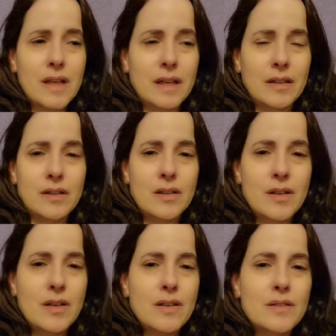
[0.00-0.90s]
And
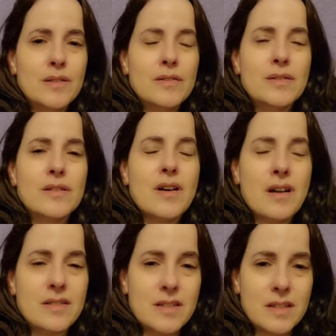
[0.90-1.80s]

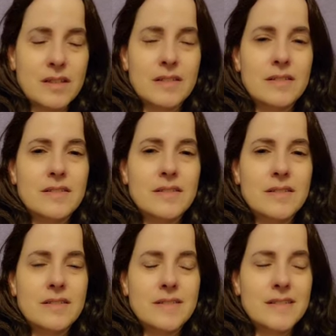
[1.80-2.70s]
constant
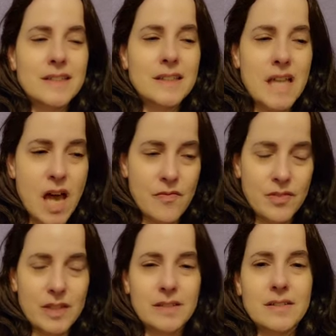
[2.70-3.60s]

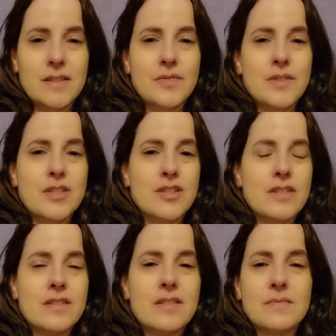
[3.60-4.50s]
laughing. It was
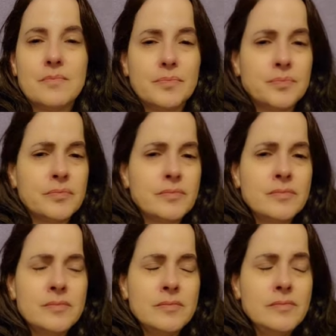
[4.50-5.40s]
just
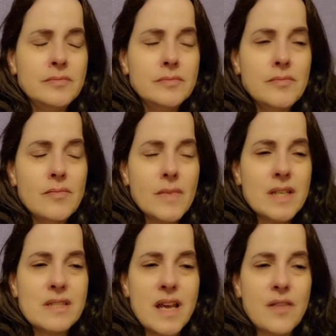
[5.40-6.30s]

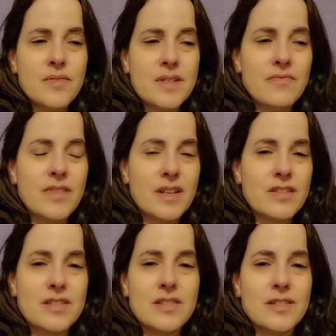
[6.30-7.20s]
his laugh was
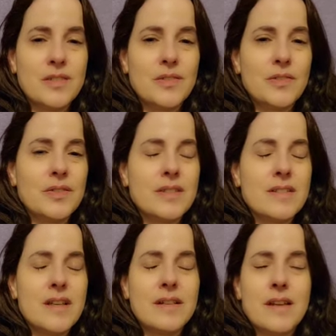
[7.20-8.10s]
infectious, too.
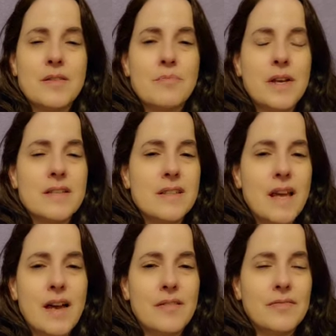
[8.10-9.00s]
He had the best
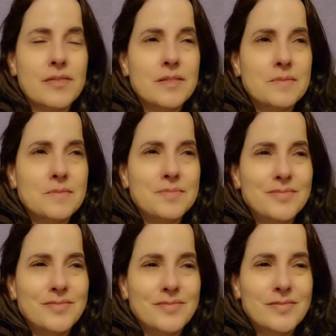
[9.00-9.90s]
laugh.
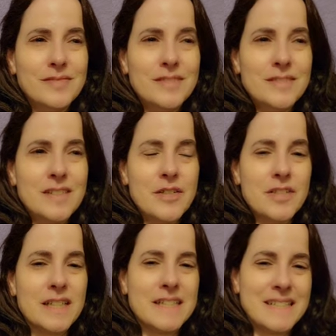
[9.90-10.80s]
He
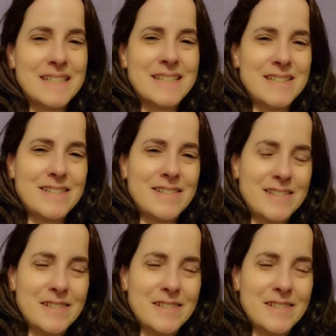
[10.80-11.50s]
was like,